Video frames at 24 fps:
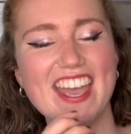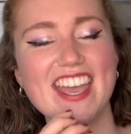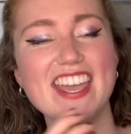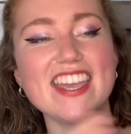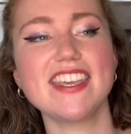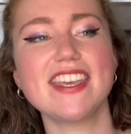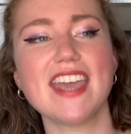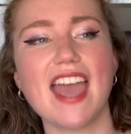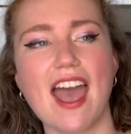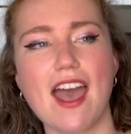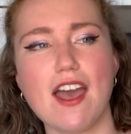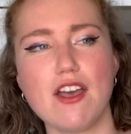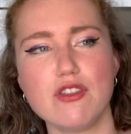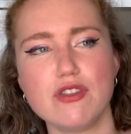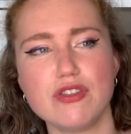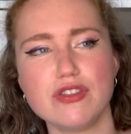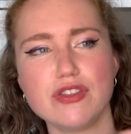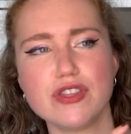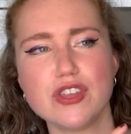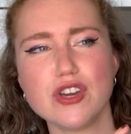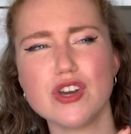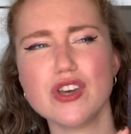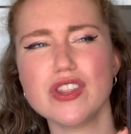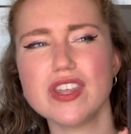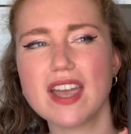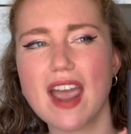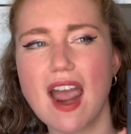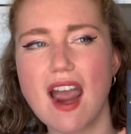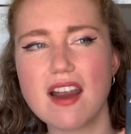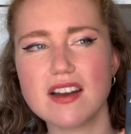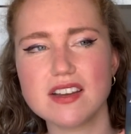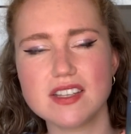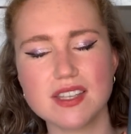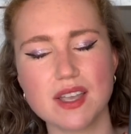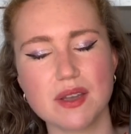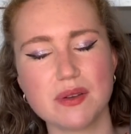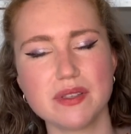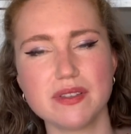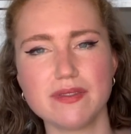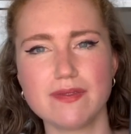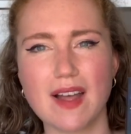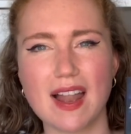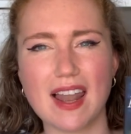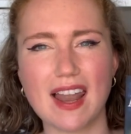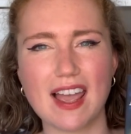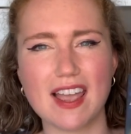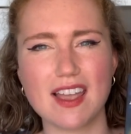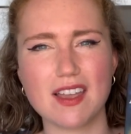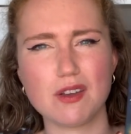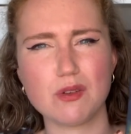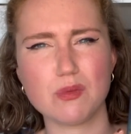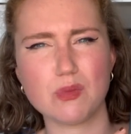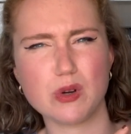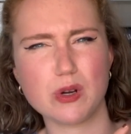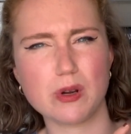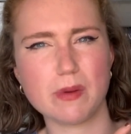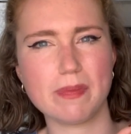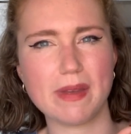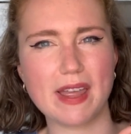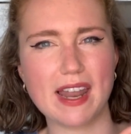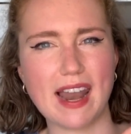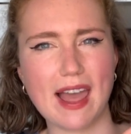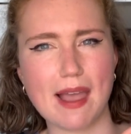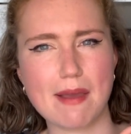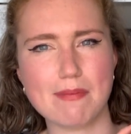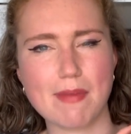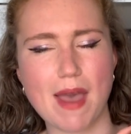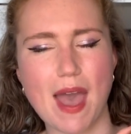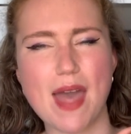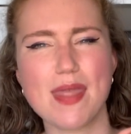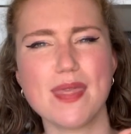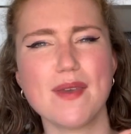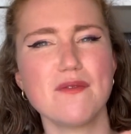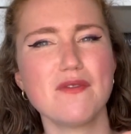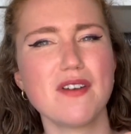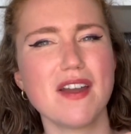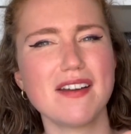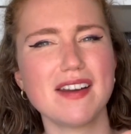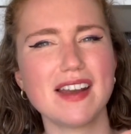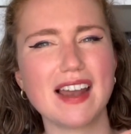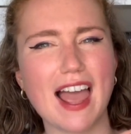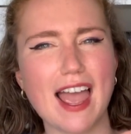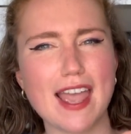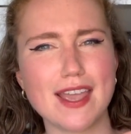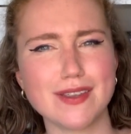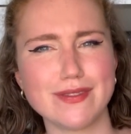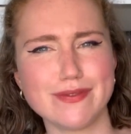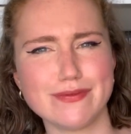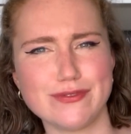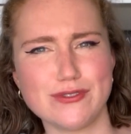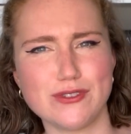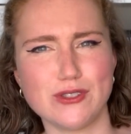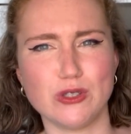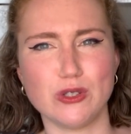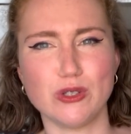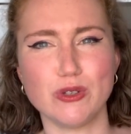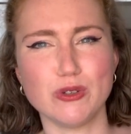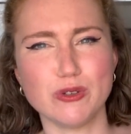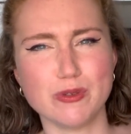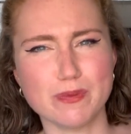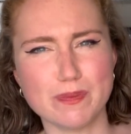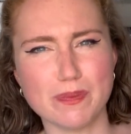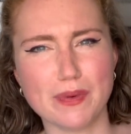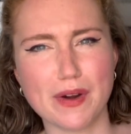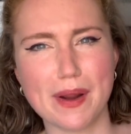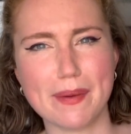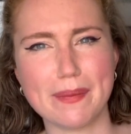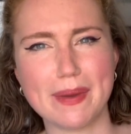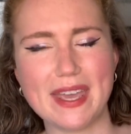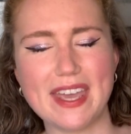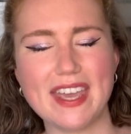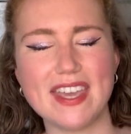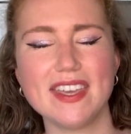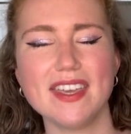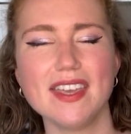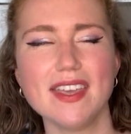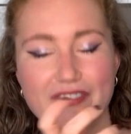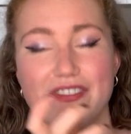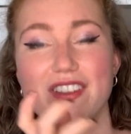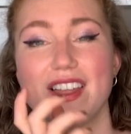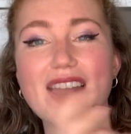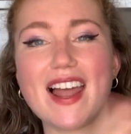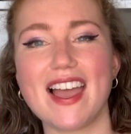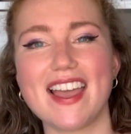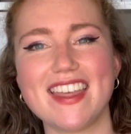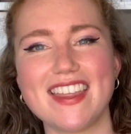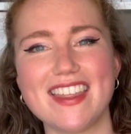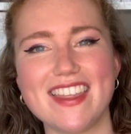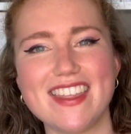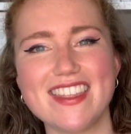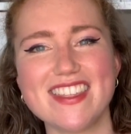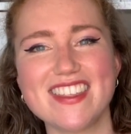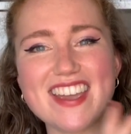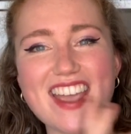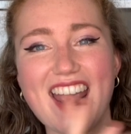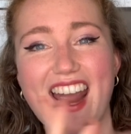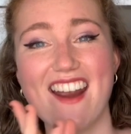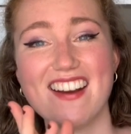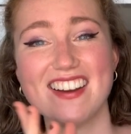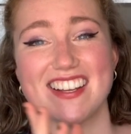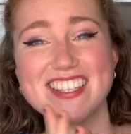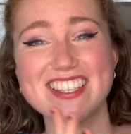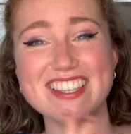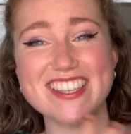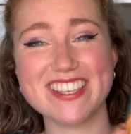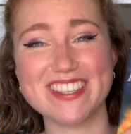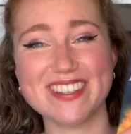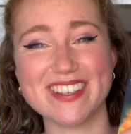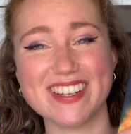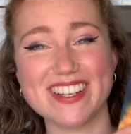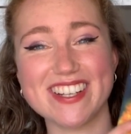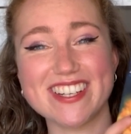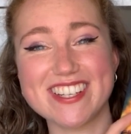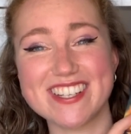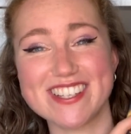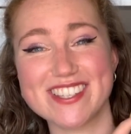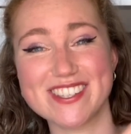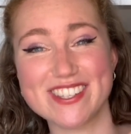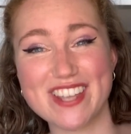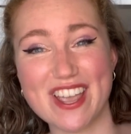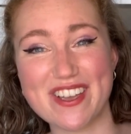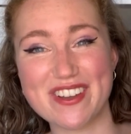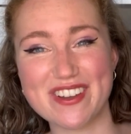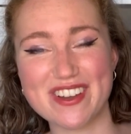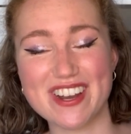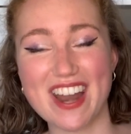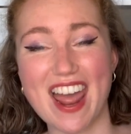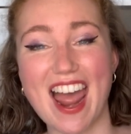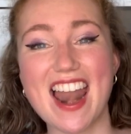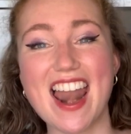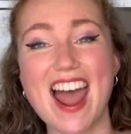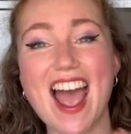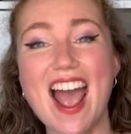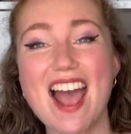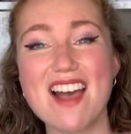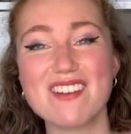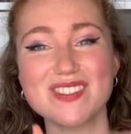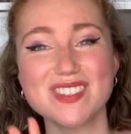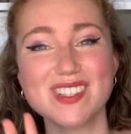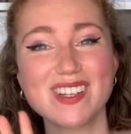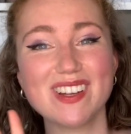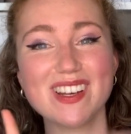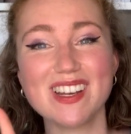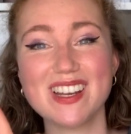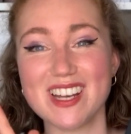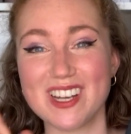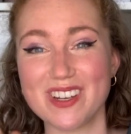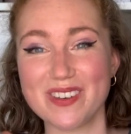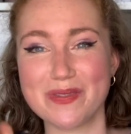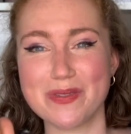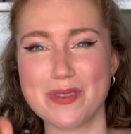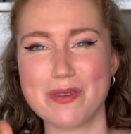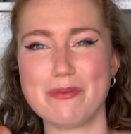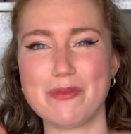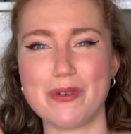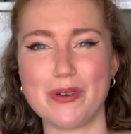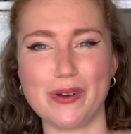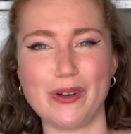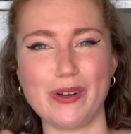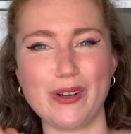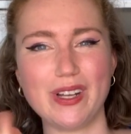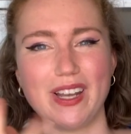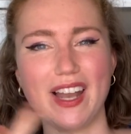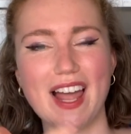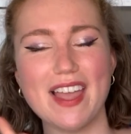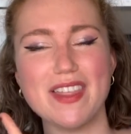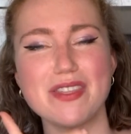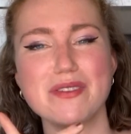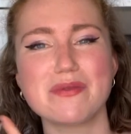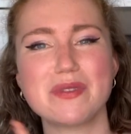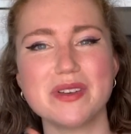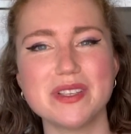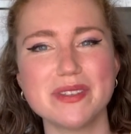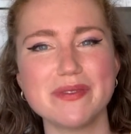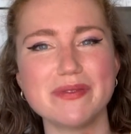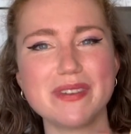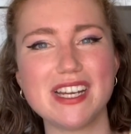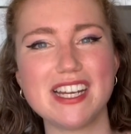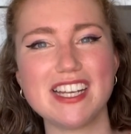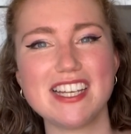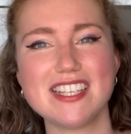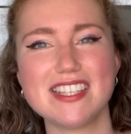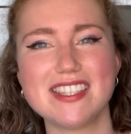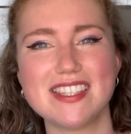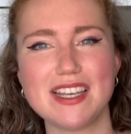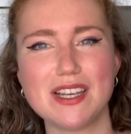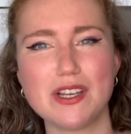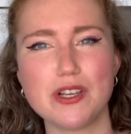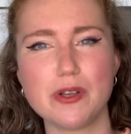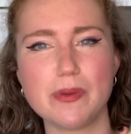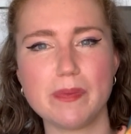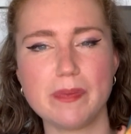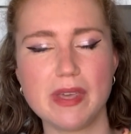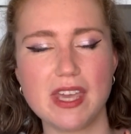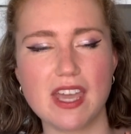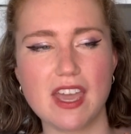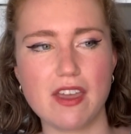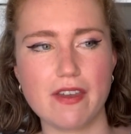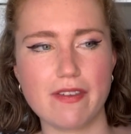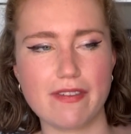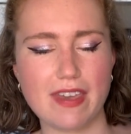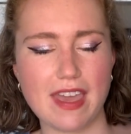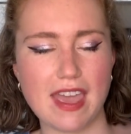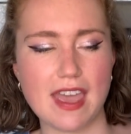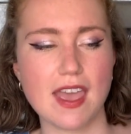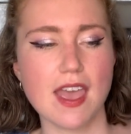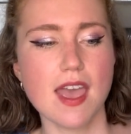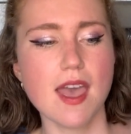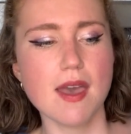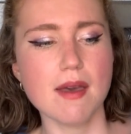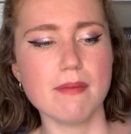Yeah, the other characters I always felt like were a bit like meh. They're very like dude bro-y. I feel like the characters in this one are just so good and I absolutely love them all. Like, there wasn't really a single POV.